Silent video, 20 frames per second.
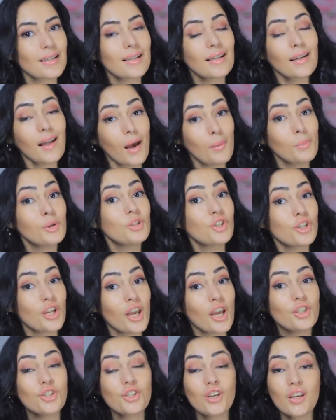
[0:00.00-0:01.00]
climate
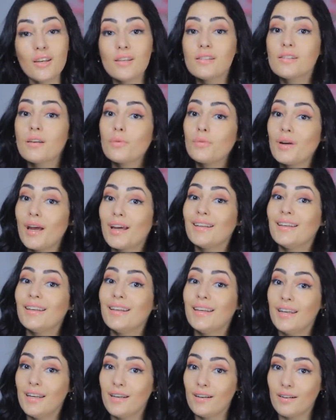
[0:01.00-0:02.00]
change is already
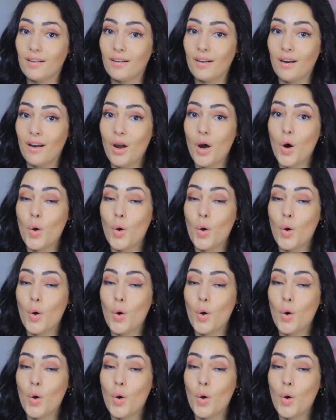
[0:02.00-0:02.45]
here.